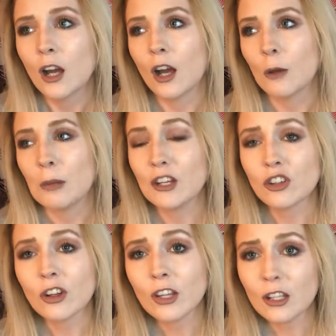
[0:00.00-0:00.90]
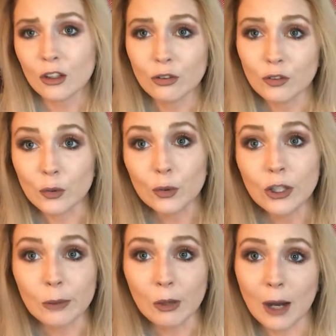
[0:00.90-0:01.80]
uh, make sure that you're
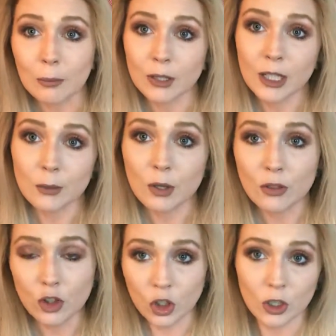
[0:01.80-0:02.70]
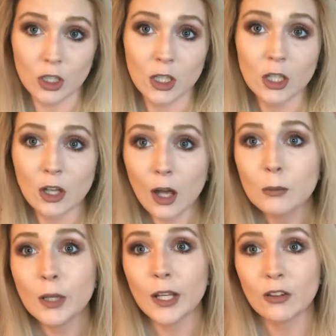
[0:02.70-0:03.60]
fueling properly with good
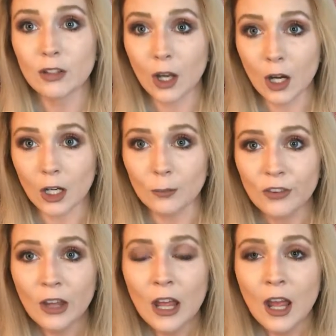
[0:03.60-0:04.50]
complex carbs,